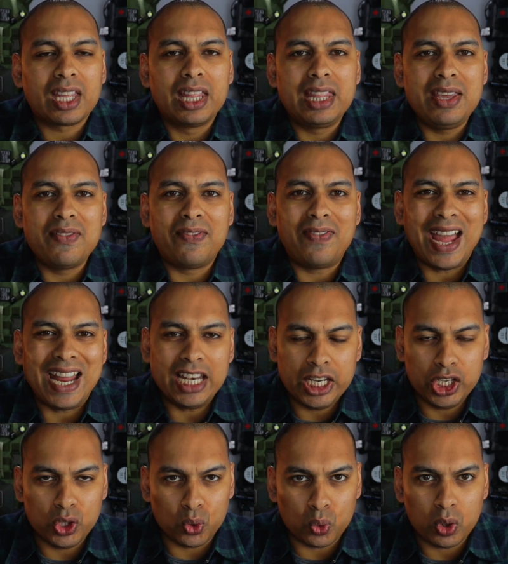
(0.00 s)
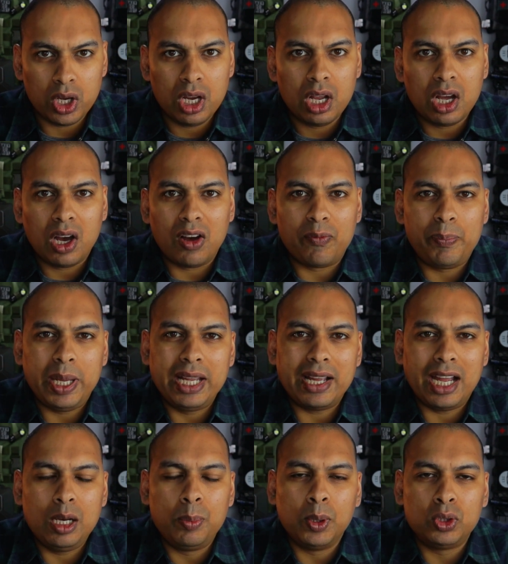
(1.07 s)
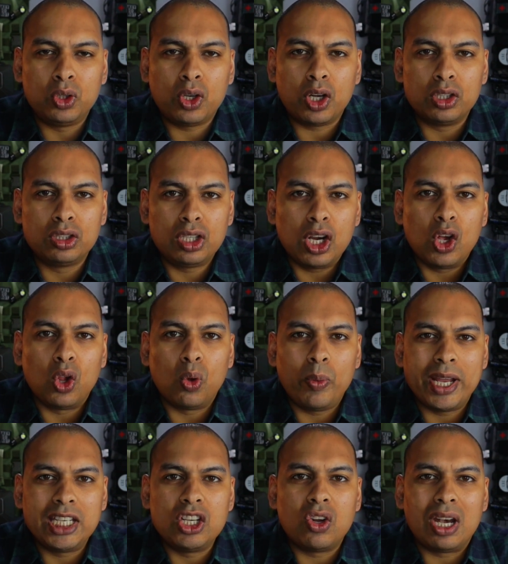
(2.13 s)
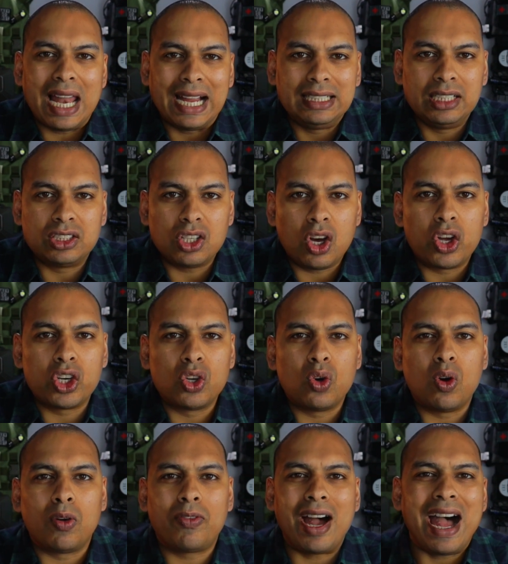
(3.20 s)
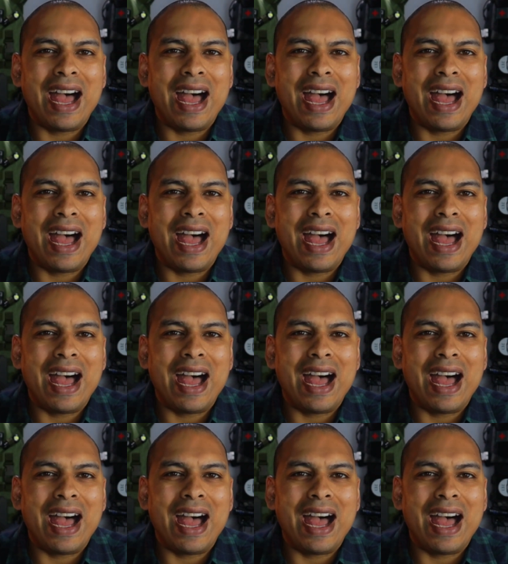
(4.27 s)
the value of being able to control when your light is on or off.